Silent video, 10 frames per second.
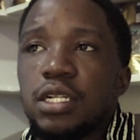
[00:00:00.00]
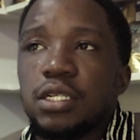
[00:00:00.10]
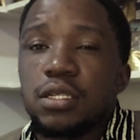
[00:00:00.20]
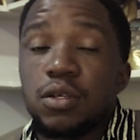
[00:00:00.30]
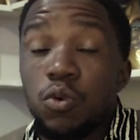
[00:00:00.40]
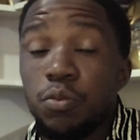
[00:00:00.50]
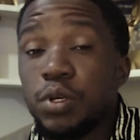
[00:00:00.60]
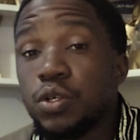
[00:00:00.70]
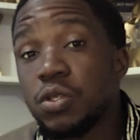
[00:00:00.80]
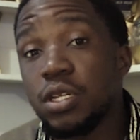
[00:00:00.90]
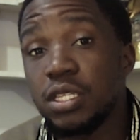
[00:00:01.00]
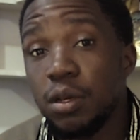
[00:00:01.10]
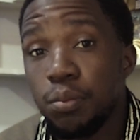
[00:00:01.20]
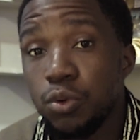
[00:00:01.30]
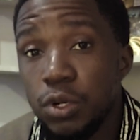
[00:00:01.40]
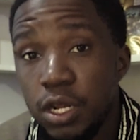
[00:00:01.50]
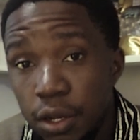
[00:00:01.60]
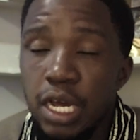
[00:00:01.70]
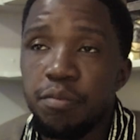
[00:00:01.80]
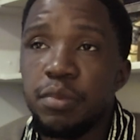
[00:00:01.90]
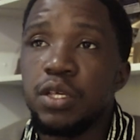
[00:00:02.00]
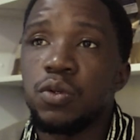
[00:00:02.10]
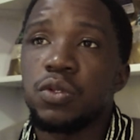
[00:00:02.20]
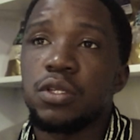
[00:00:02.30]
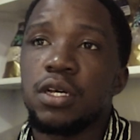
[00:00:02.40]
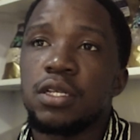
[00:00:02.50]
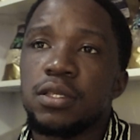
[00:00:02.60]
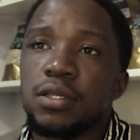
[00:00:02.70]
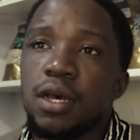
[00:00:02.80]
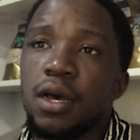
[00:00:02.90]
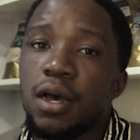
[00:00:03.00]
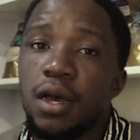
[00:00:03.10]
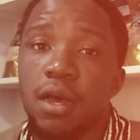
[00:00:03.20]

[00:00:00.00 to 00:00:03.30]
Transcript: that could be used as a brooder, can be used as a